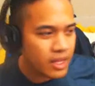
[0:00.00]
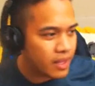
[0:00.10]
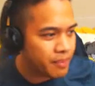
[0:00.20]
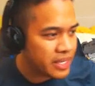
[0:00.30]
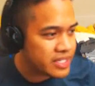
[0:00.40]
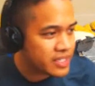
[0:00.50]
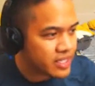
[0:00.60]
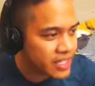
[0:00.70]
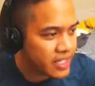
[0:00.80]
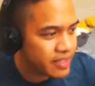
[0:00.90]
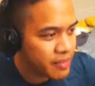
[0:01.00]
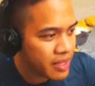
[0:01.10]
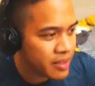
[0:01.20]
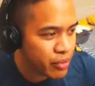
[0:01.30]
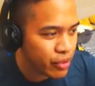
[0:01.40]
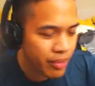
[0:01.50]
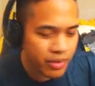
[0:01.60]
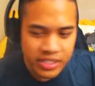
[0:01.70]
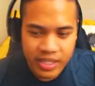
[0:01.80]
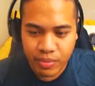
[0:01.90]
basically, the programmer
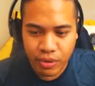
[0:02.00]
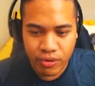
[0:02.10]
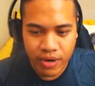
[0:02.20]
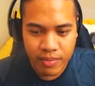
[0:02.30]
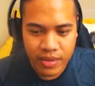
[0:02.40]
did program